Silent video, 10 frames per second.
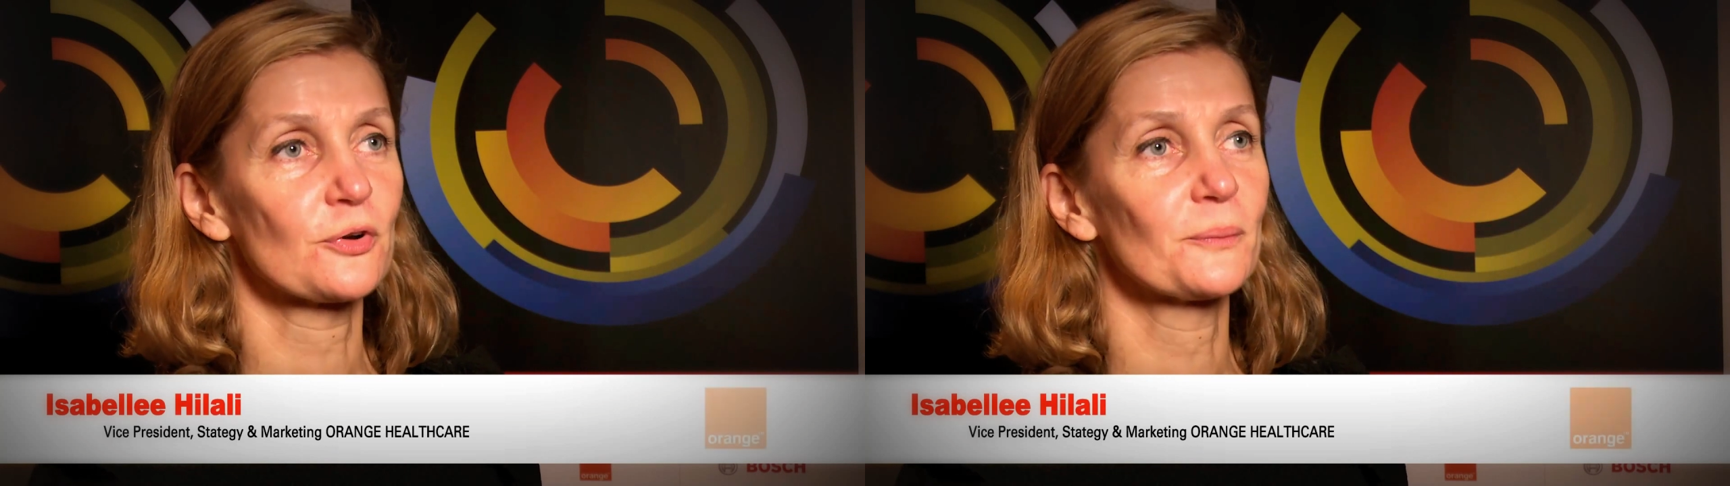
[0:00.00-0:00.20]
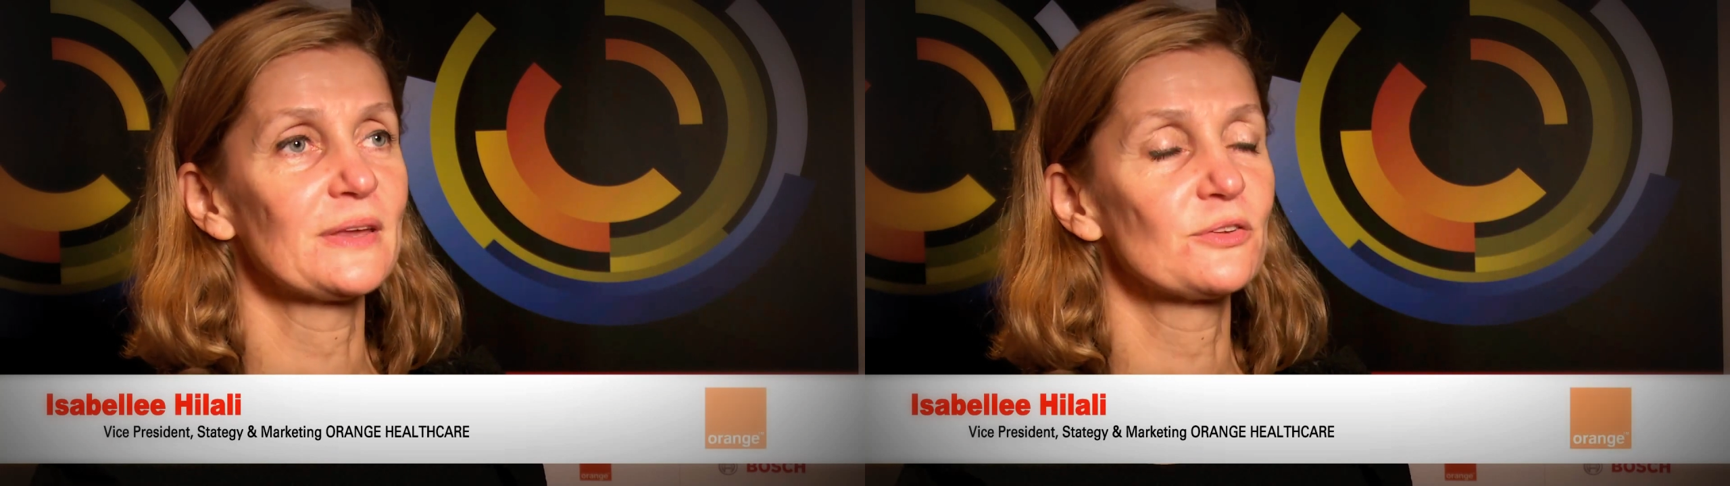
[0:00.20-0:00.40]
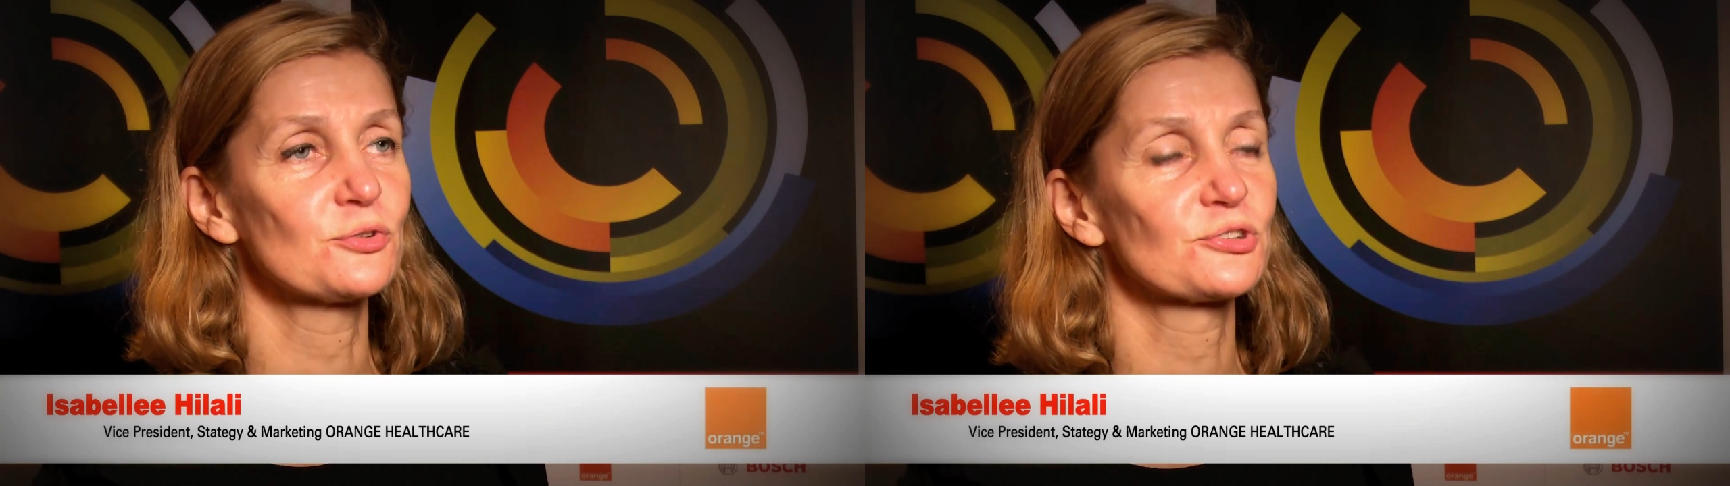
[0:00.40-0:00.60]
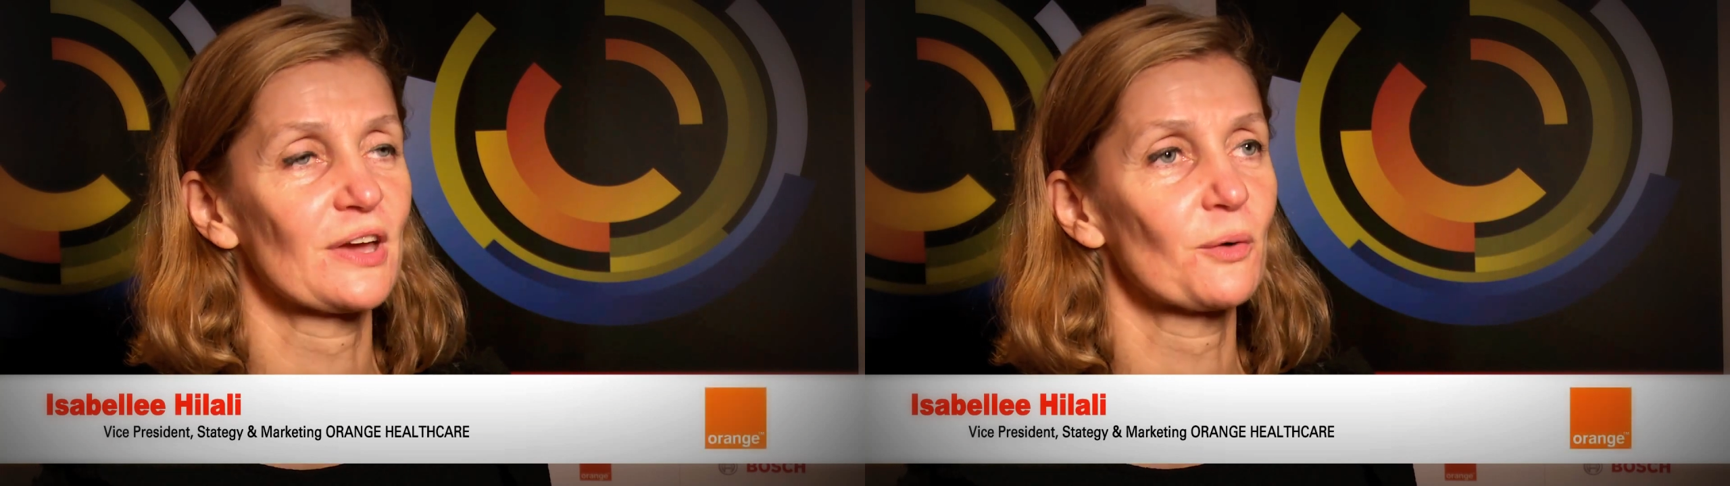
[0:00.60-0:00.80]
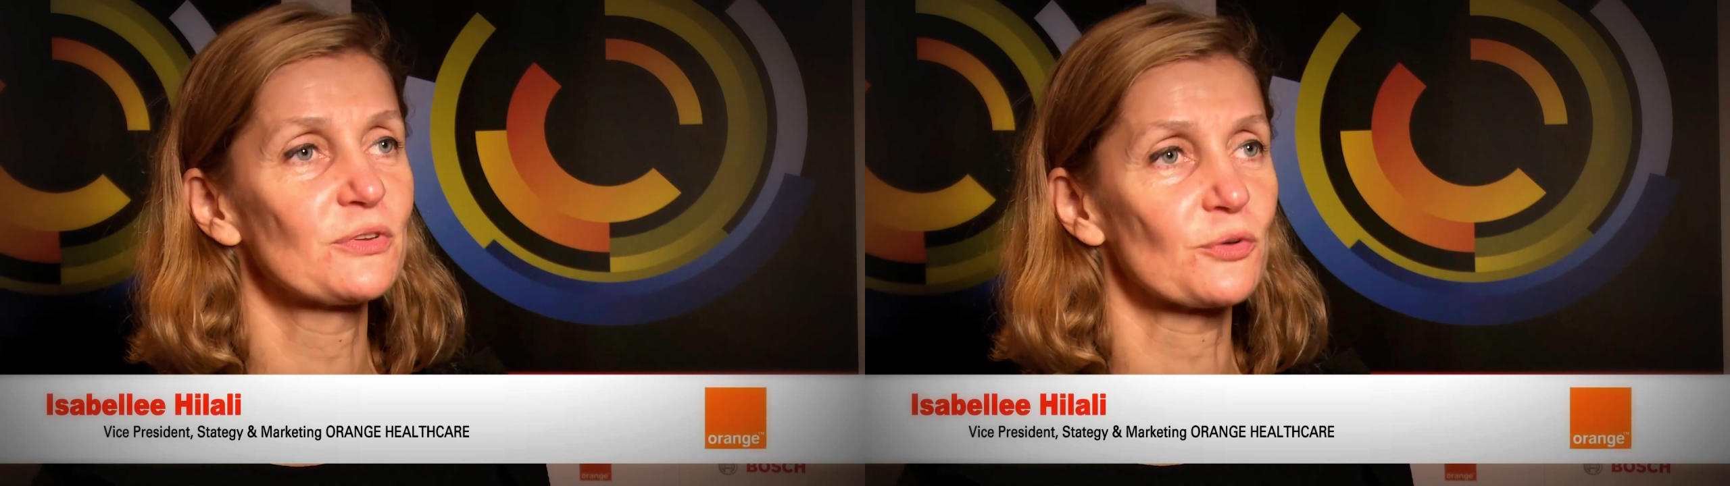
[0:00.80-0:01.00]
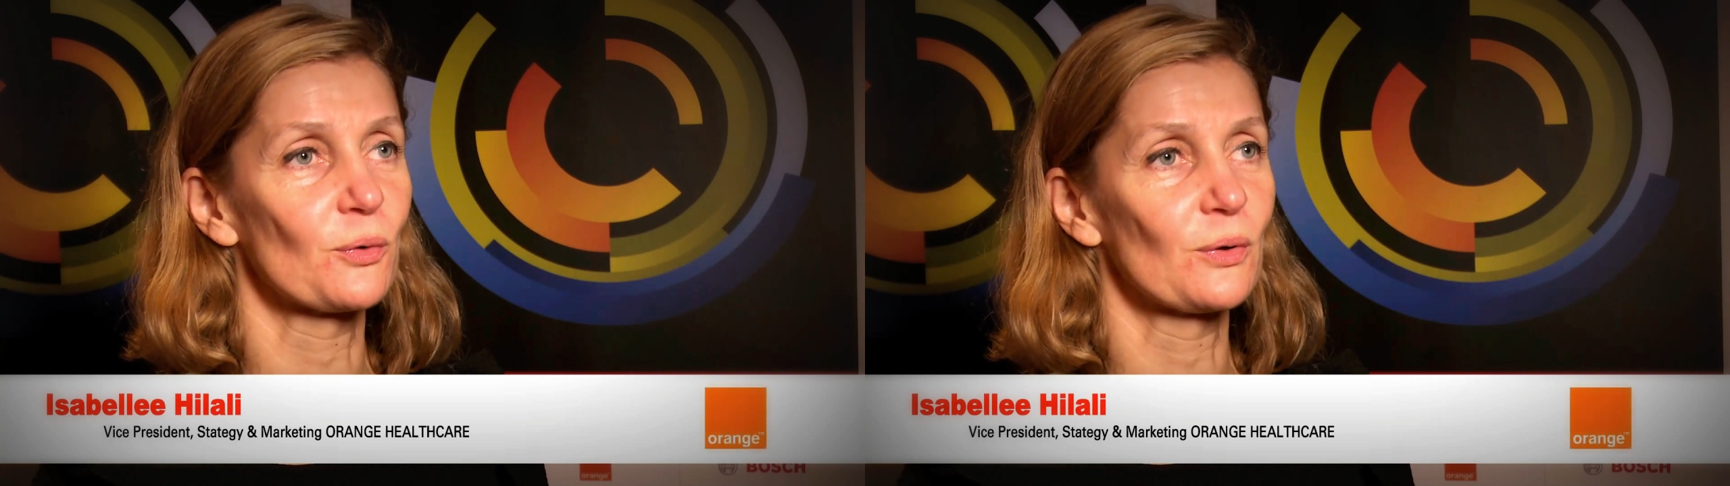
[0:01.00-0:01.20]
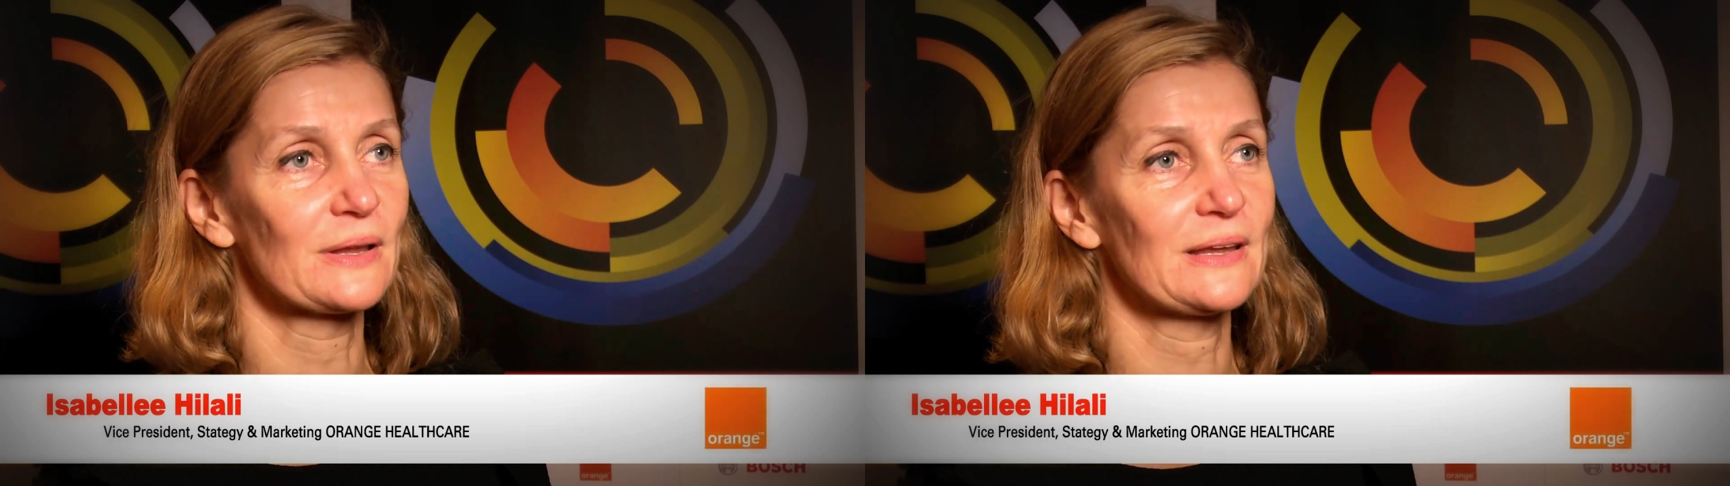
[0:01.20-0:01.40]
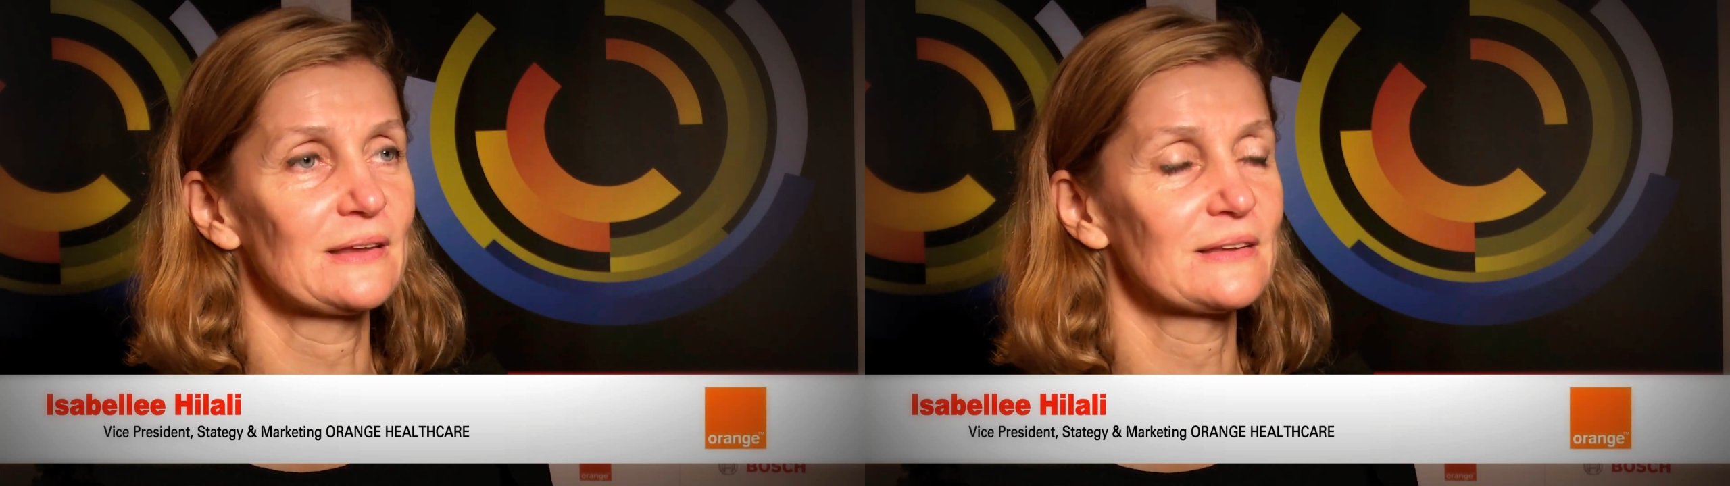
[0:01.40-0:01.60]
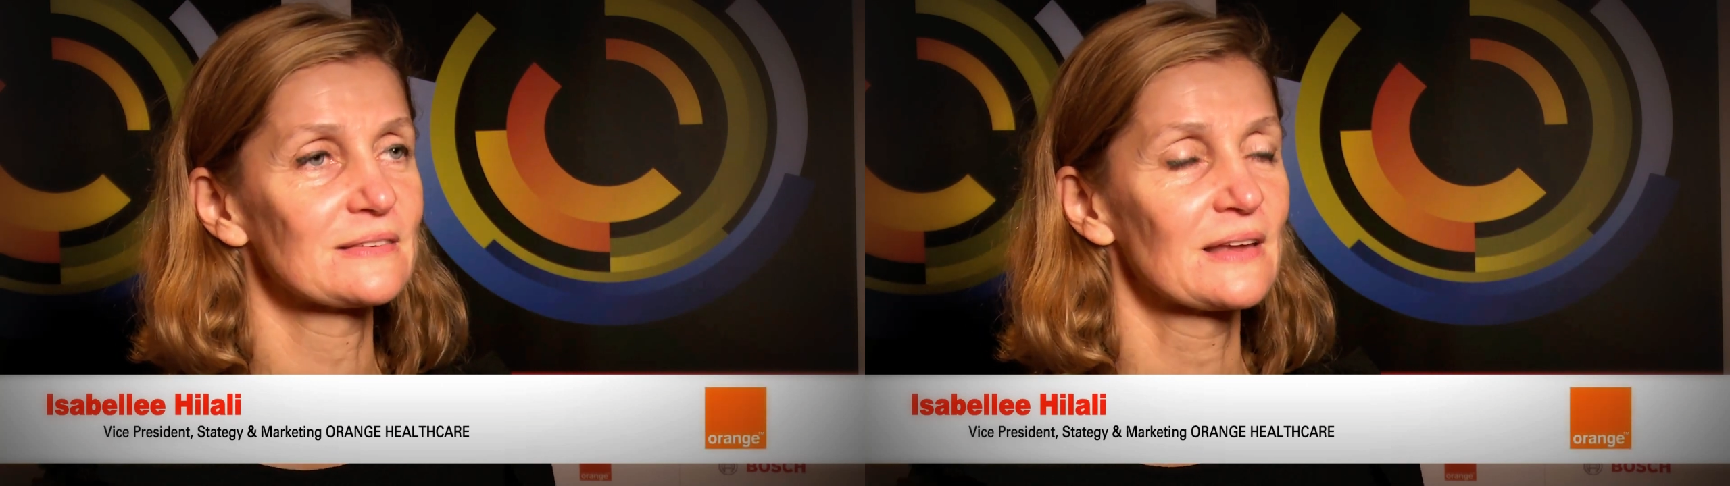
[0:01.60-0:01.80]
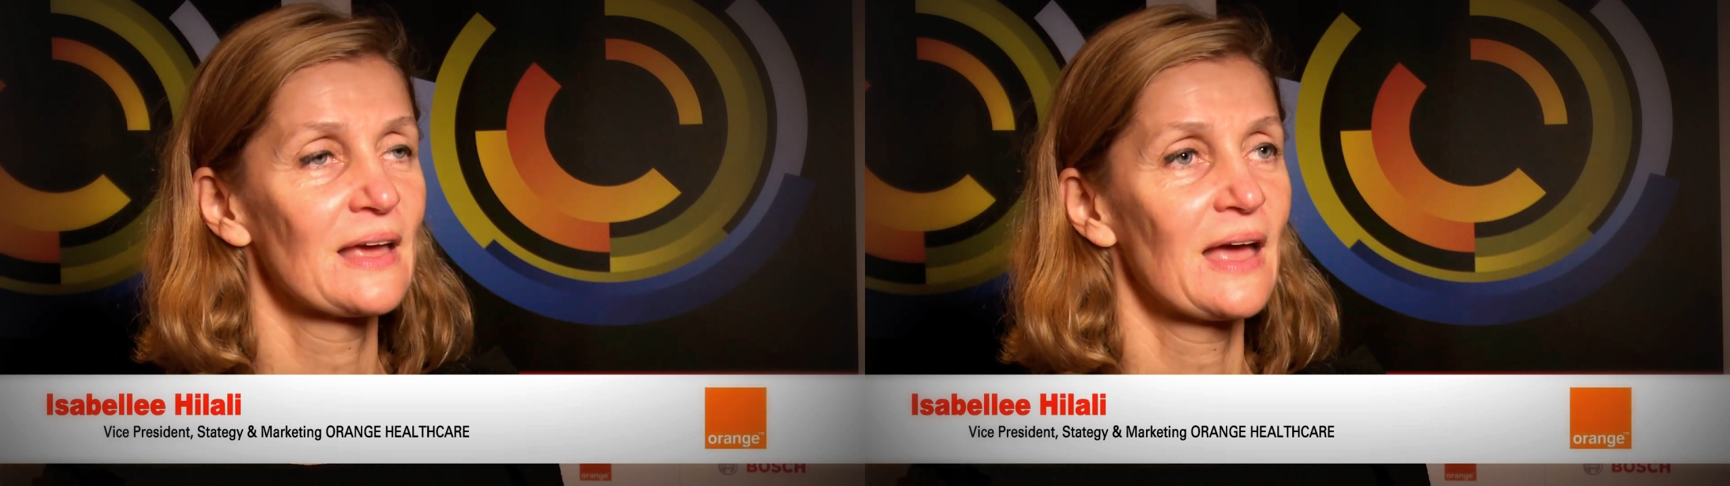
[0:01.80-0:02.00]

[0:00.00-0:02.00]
for me to share with all is